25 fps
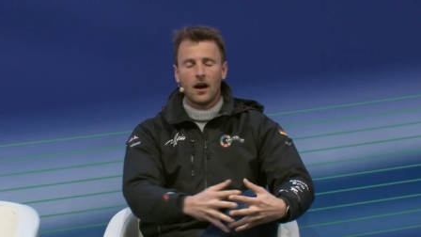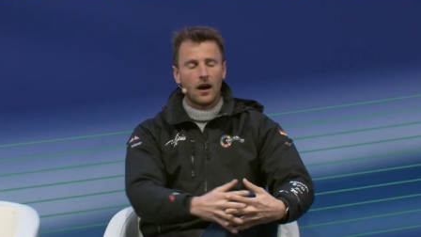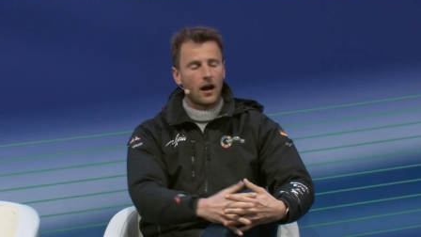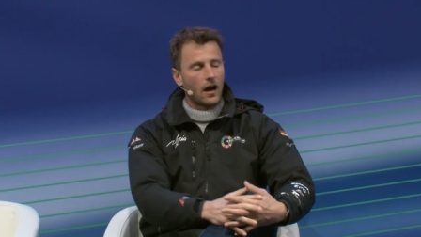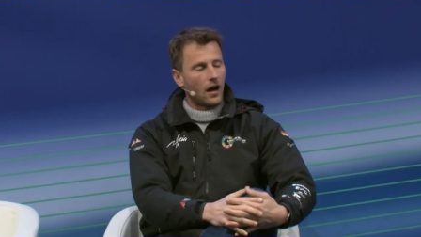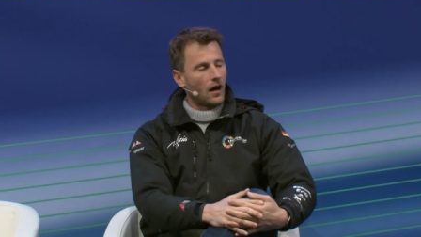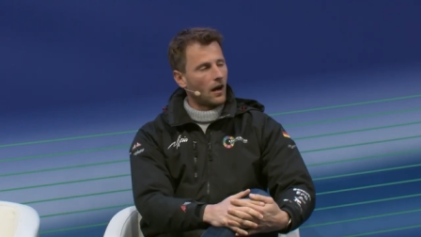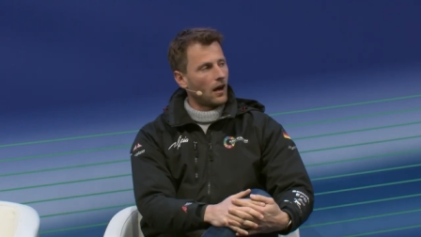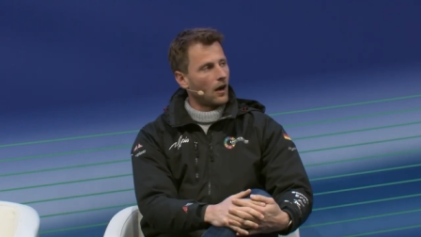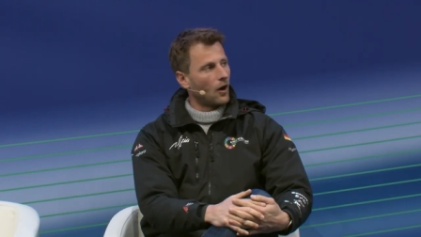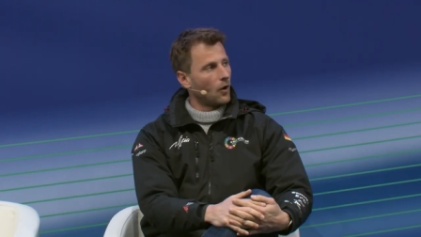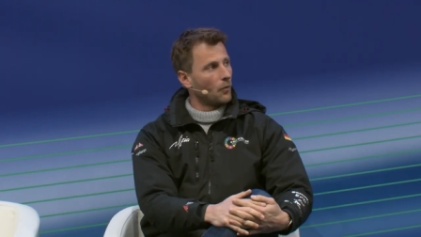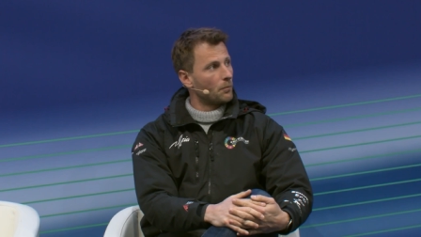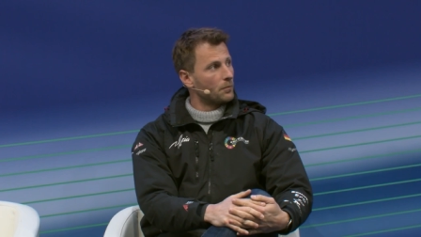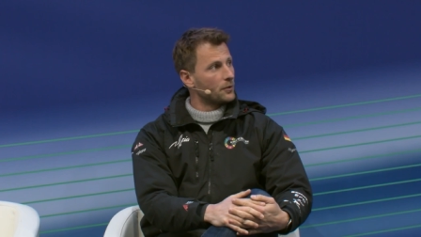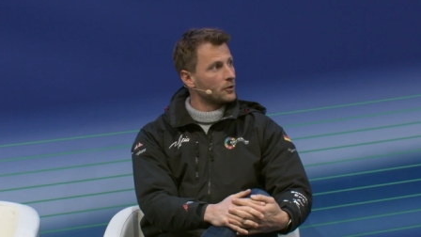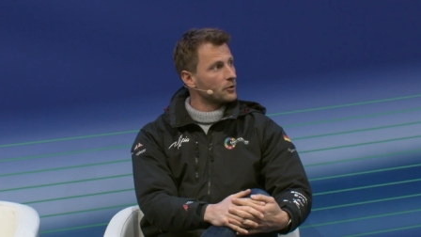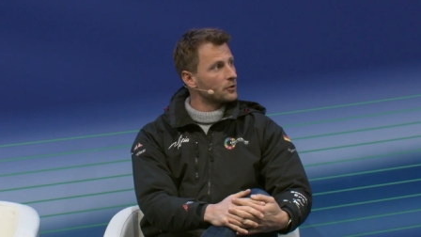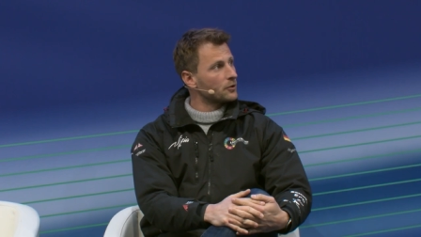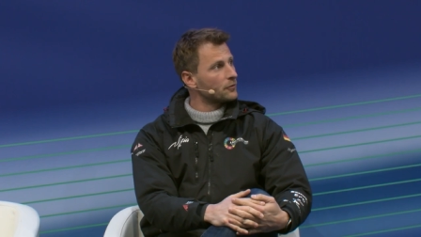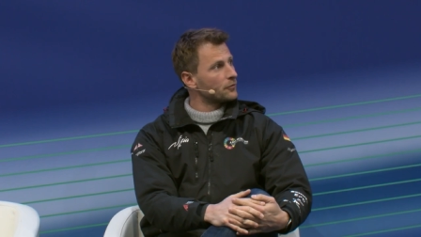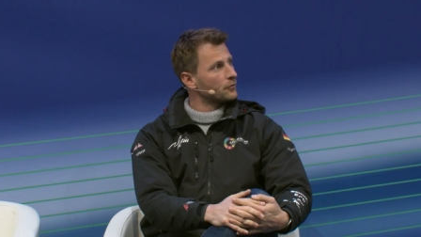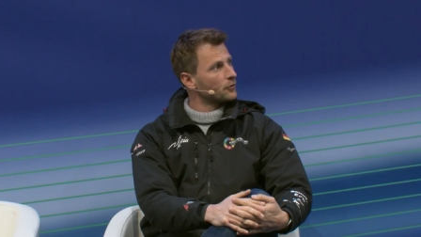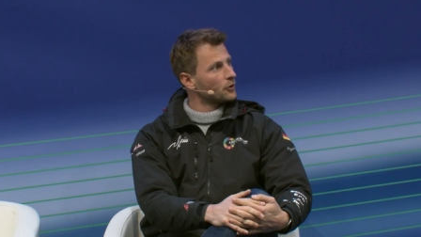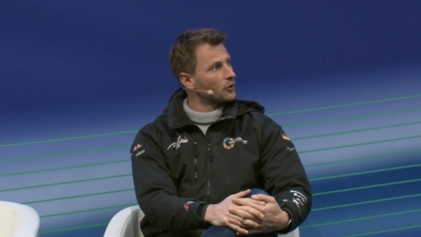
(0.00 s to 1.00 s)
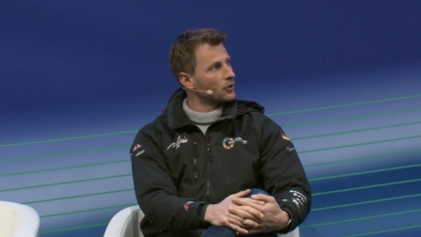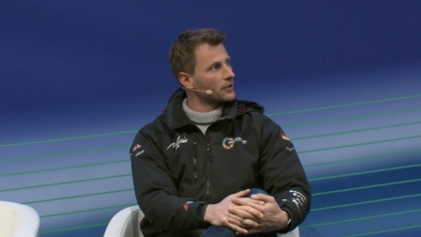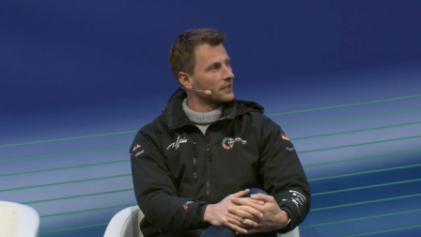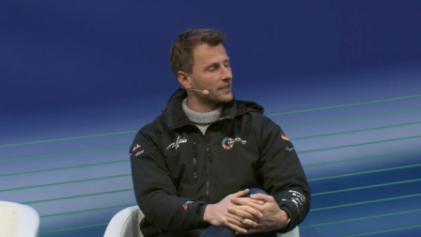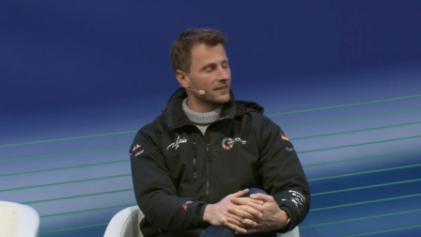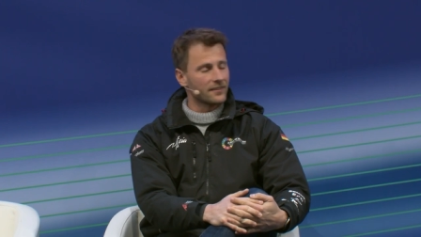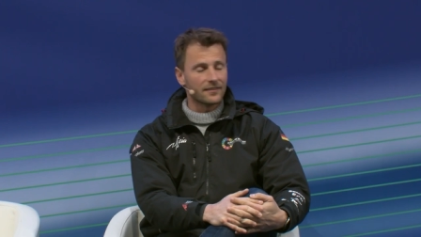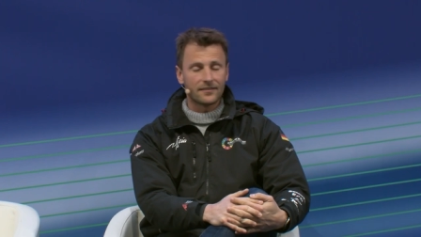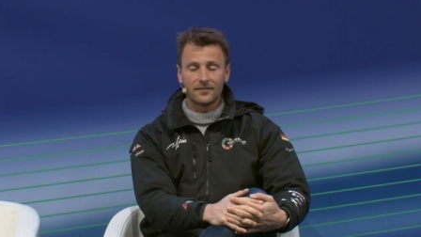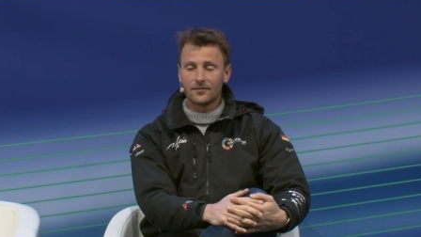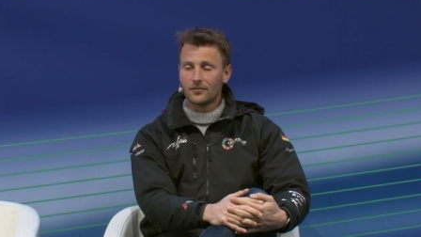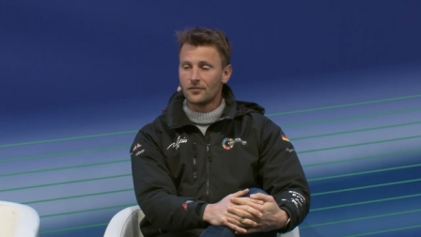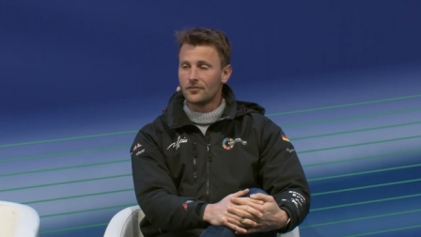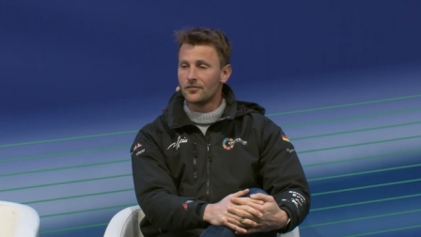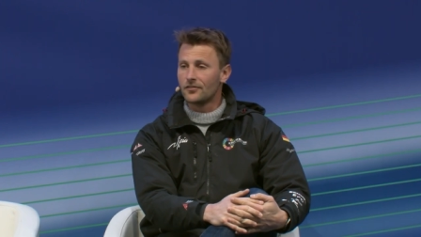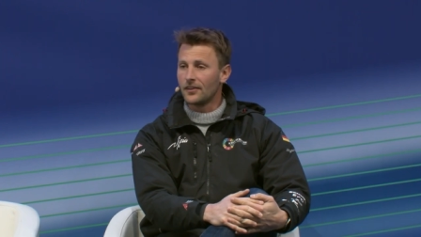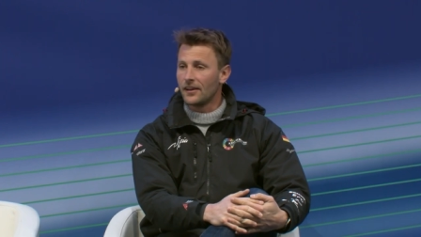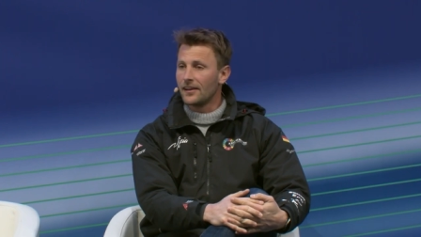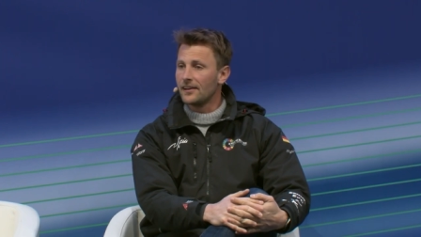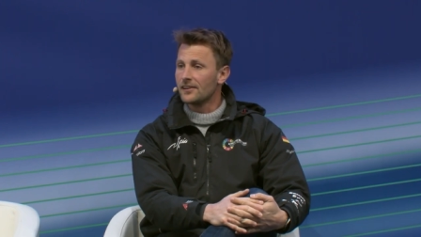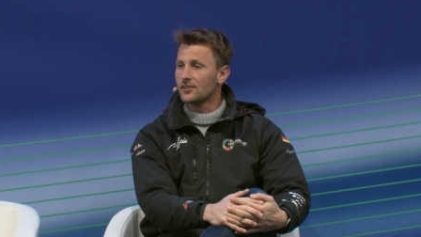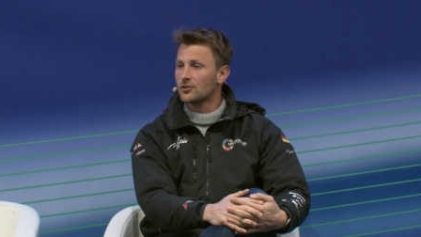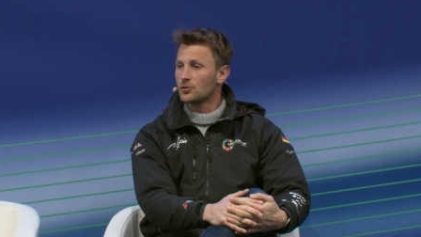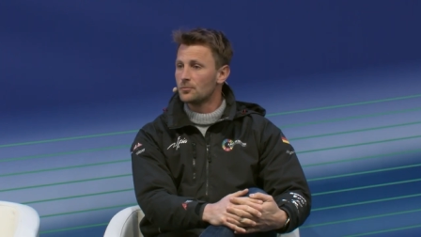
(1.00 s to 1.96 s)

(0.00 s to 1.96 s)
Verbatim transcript: uh, how beautiful it is to sail,